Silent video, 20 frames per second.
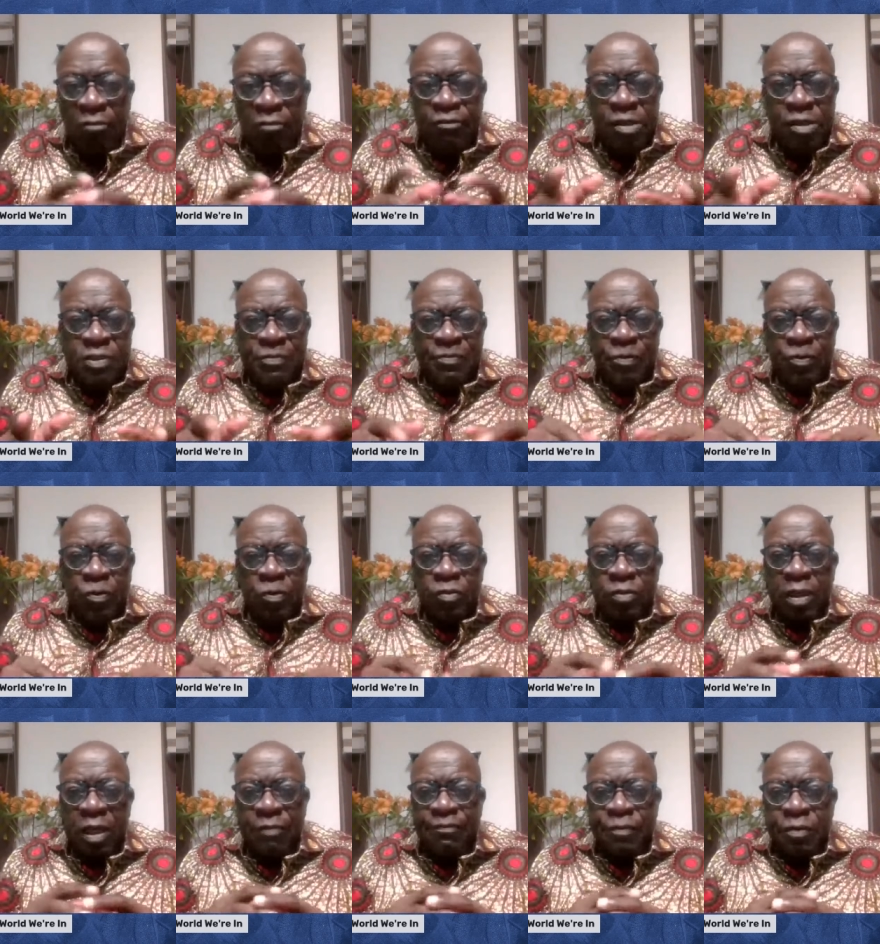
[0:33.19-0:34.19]
First of
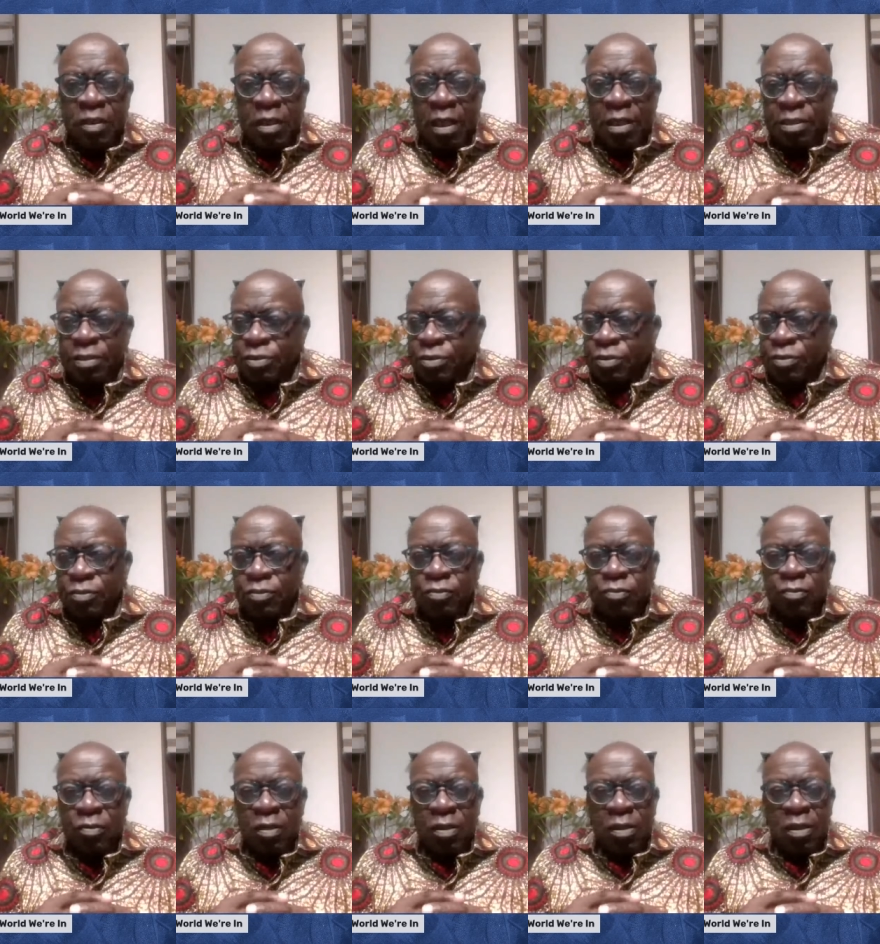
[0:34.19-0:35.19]
all, if you'd like
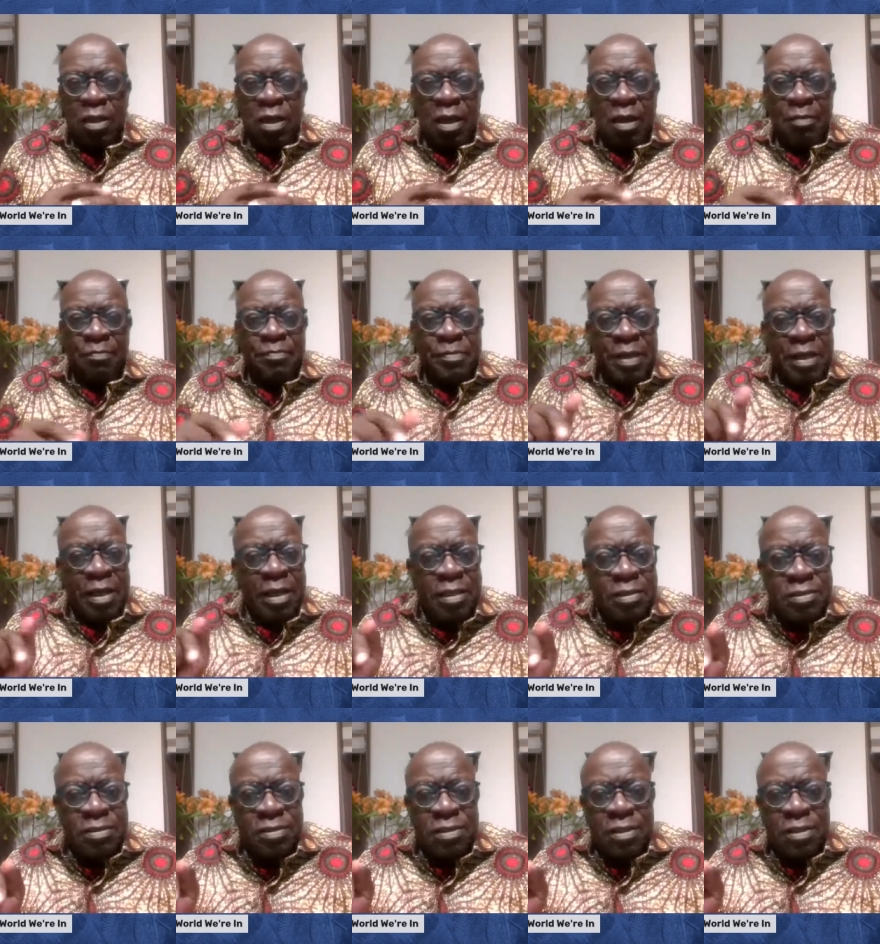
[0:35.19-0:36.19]
to
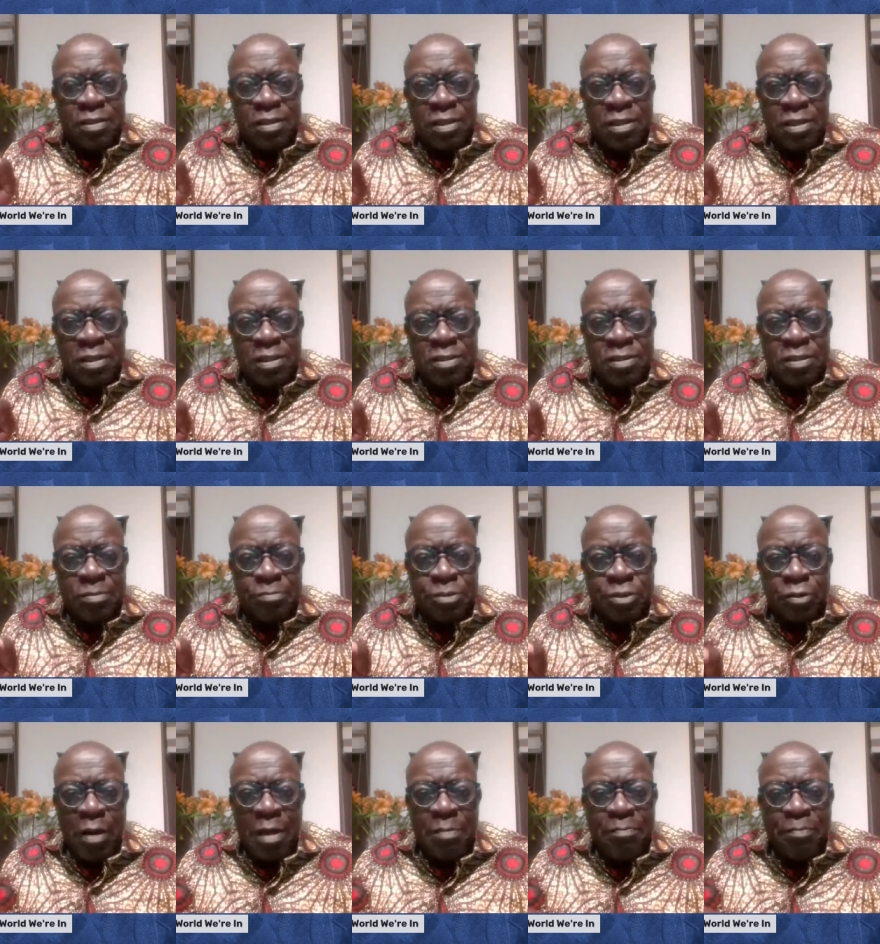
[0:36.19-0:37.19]
hit the
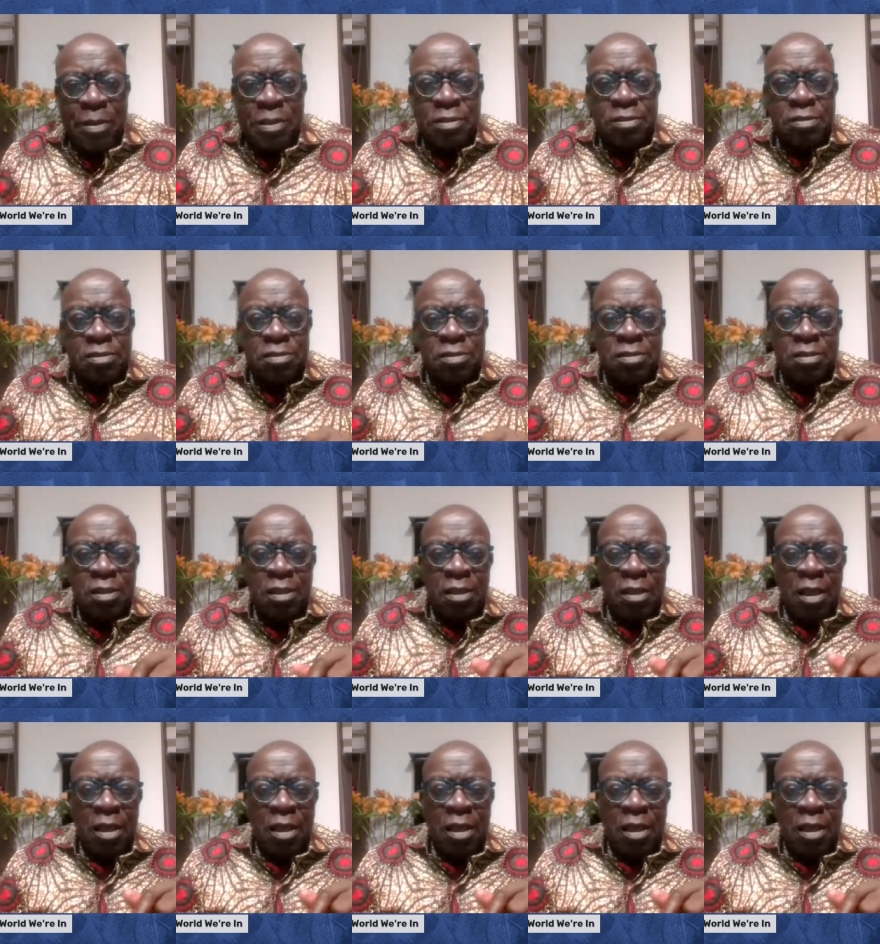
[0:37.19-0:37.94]
subscribe button,